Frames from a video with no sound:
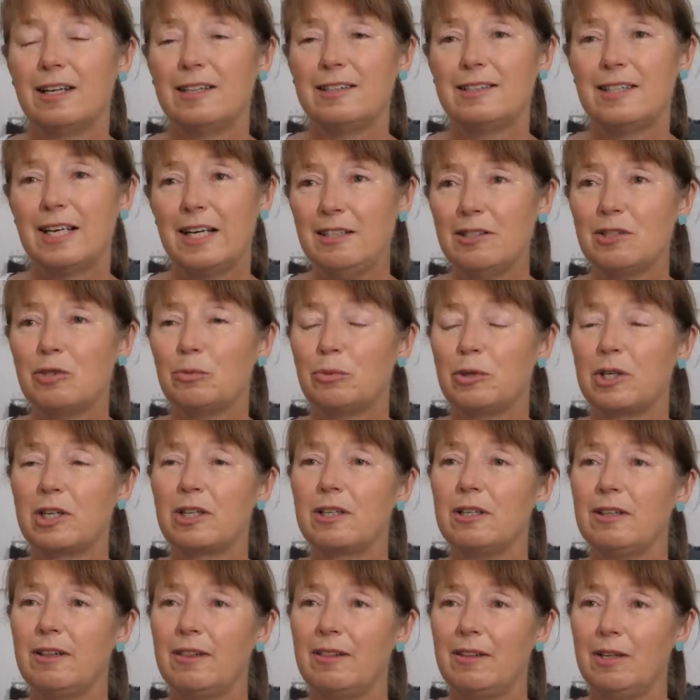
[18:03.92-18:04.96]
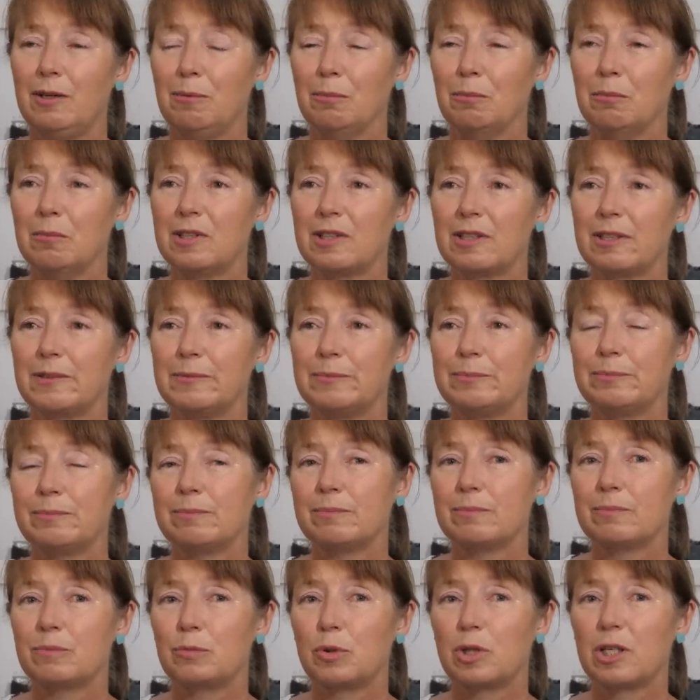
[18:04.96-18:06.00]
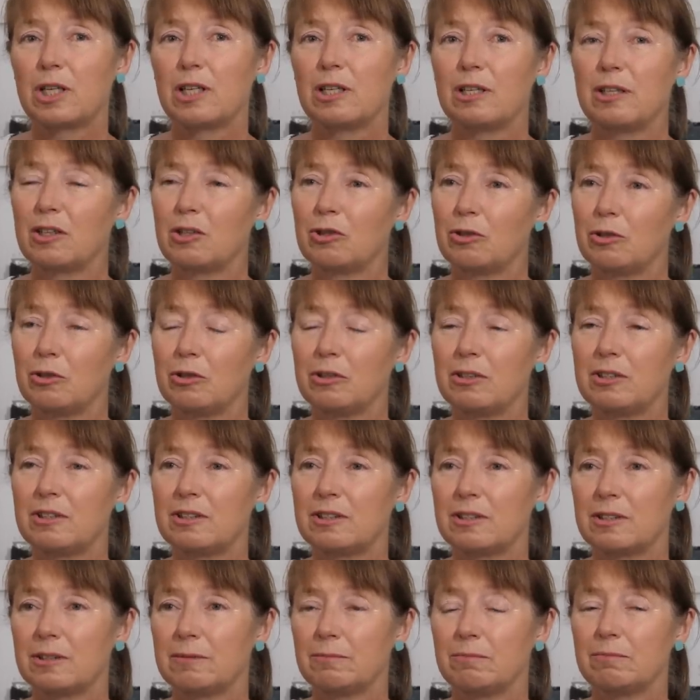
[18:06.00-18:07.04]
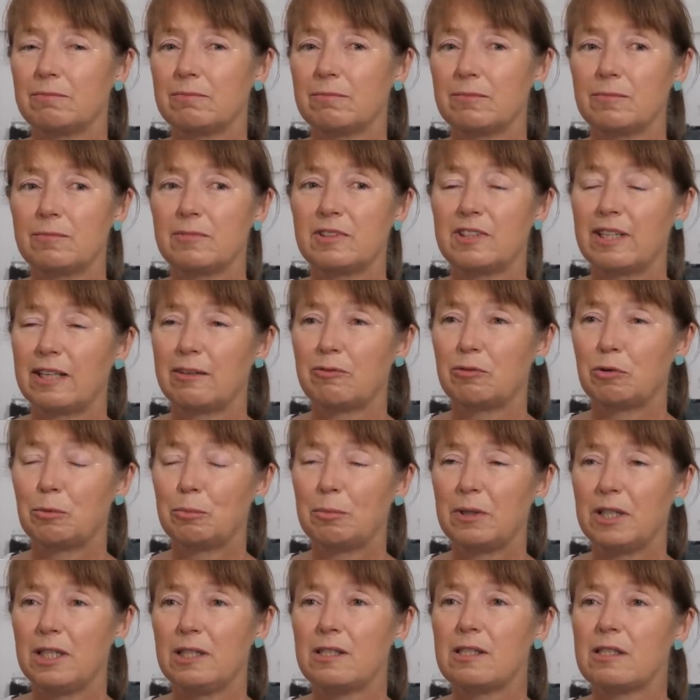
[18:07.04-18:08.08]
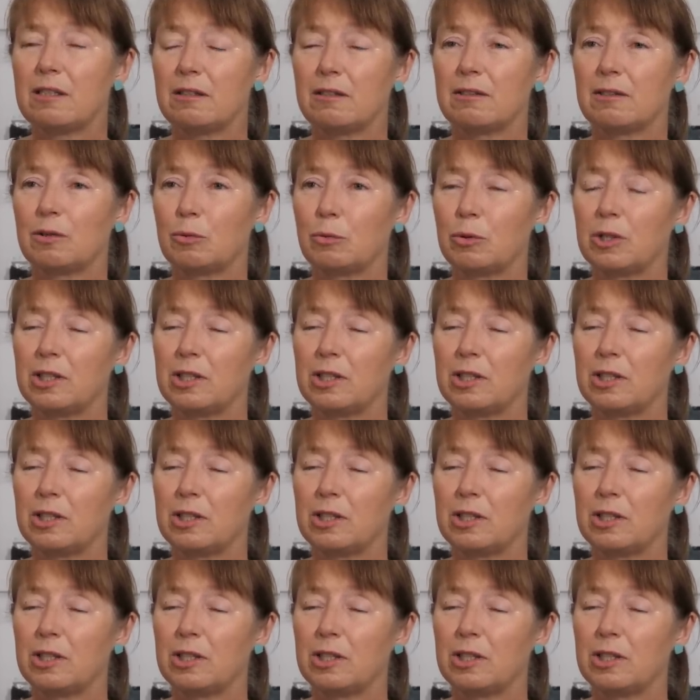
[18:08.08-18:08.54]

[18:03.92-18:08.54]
I tend to work in themes, working across several paintings at